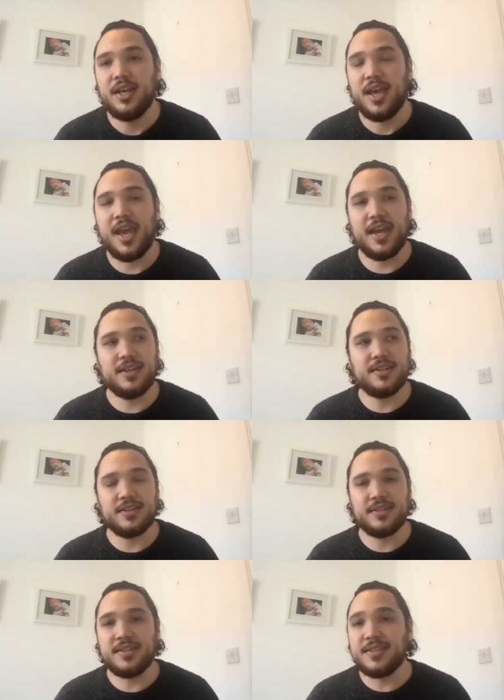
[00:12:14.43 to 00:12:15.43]
And
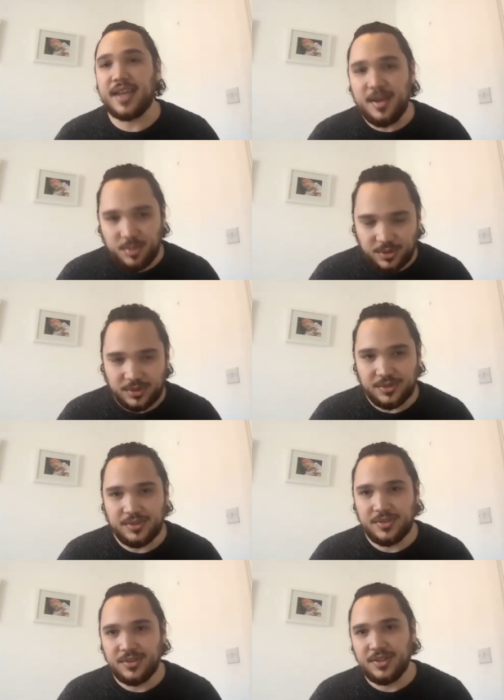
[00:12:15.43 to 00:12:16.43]
since April
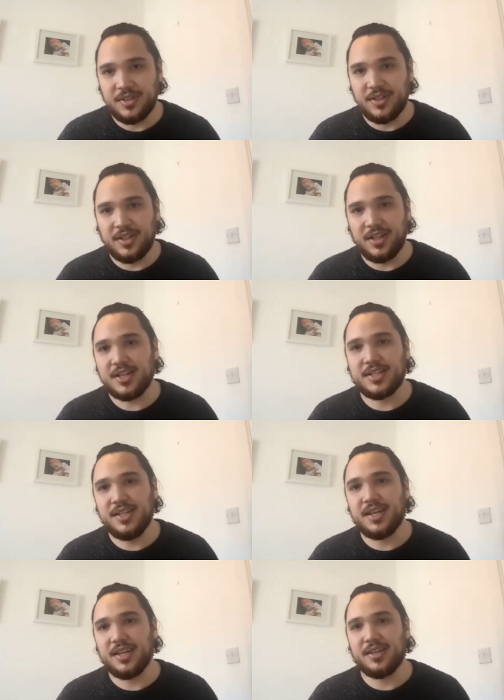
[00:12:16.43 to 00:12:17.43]
last
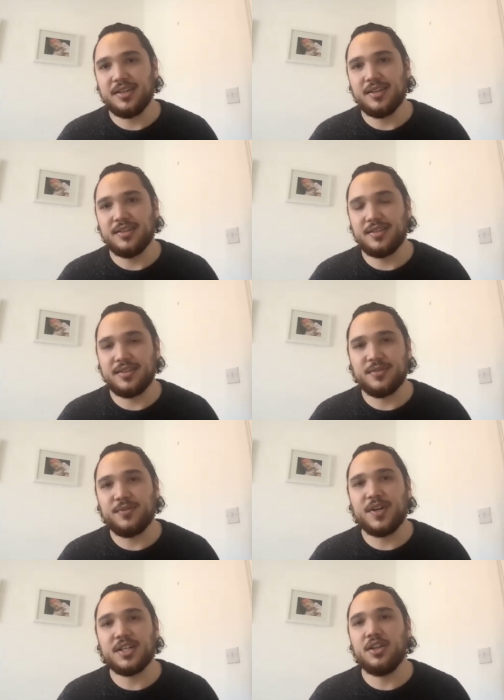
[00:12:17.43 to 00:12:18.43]
year, since the
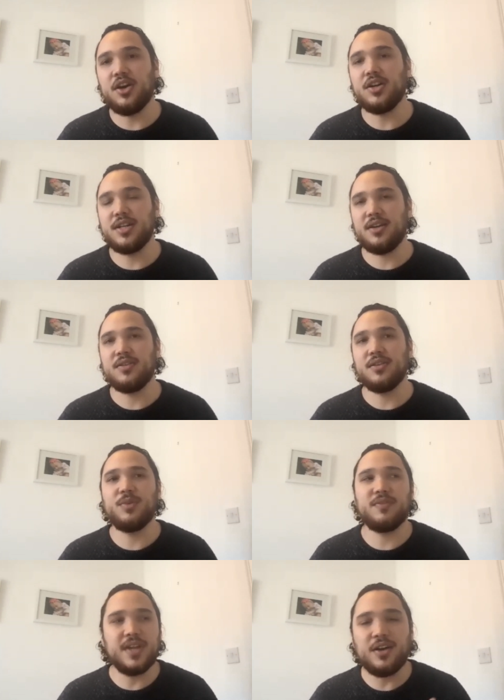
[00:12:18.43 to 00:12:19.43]
first lockdown,
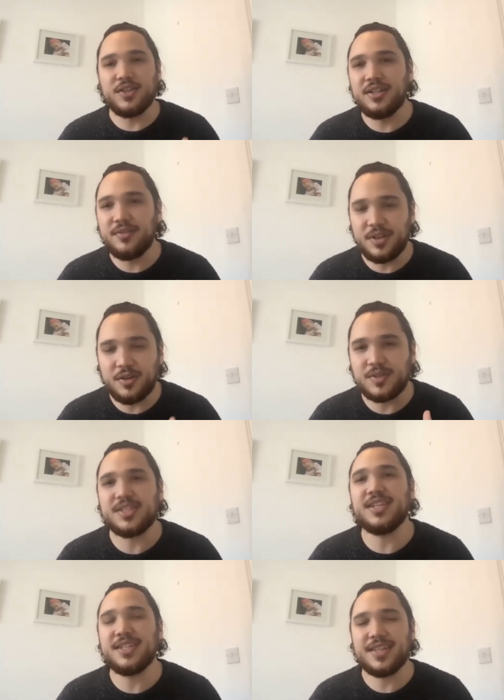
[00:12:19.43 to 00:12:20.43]
we've now delivered over
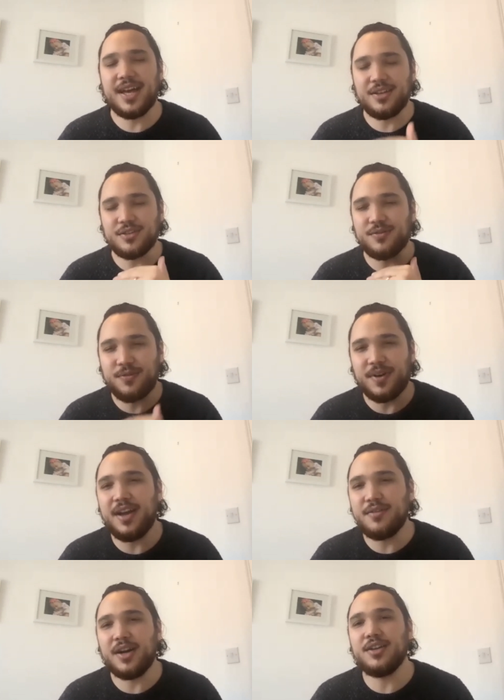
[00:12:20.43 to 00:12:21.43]

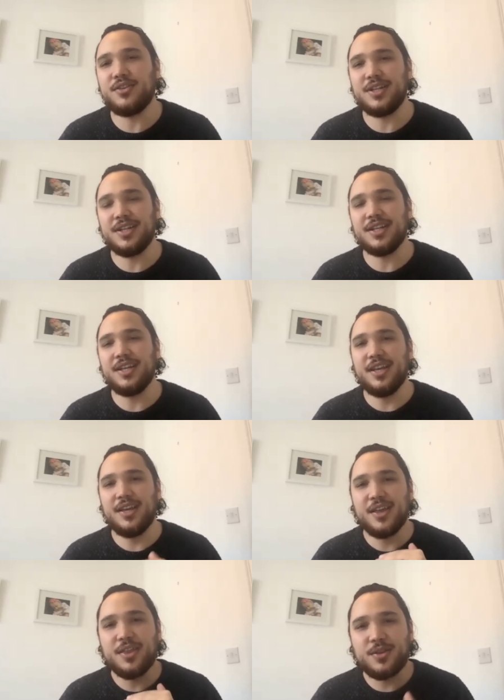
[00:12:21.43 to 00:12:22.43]
6,500
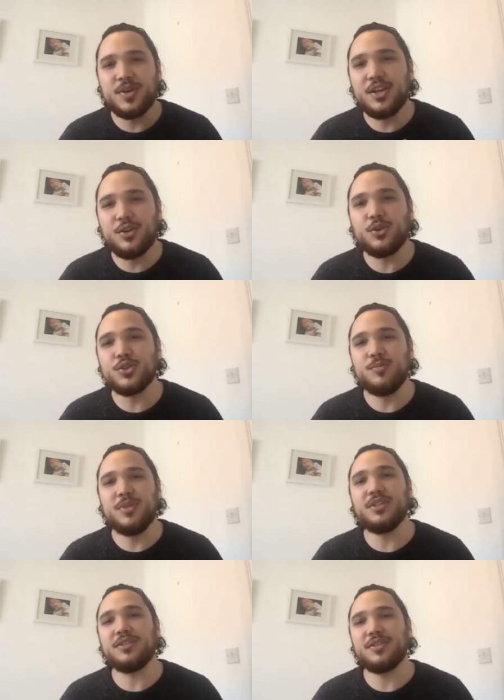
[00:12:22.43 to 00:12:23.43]
three course
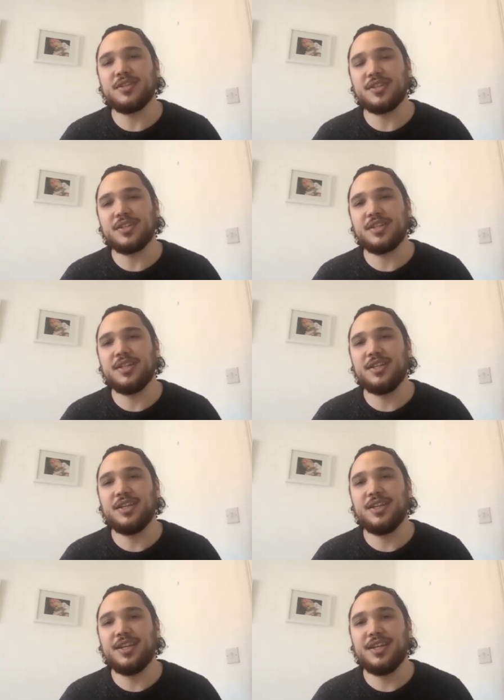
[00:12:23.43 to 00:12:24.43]
meals wow.
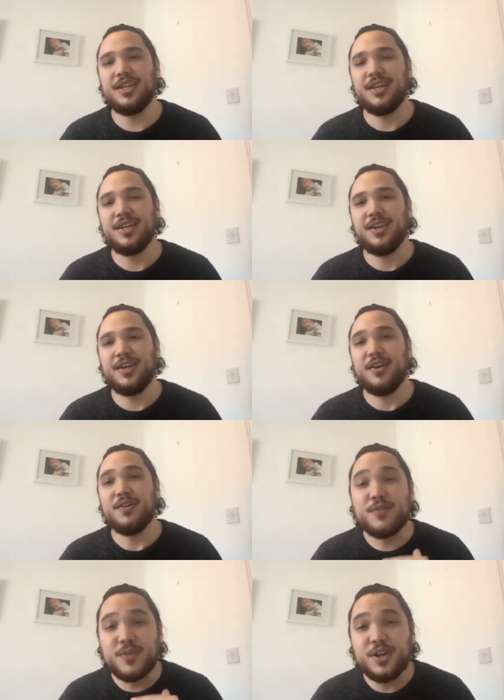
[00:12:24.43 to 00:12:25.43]

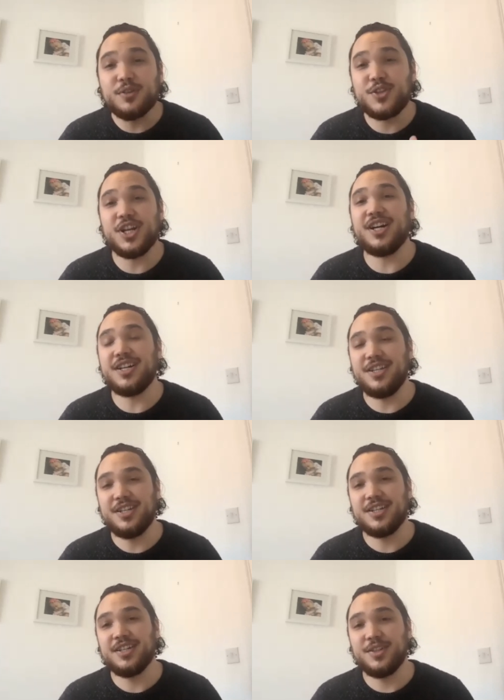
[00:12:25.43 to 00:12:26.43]
free of charge
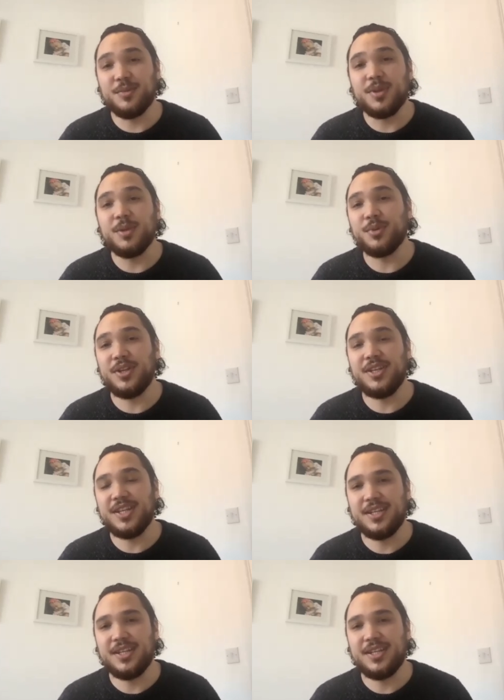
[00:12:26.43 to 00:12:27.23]
to people in need.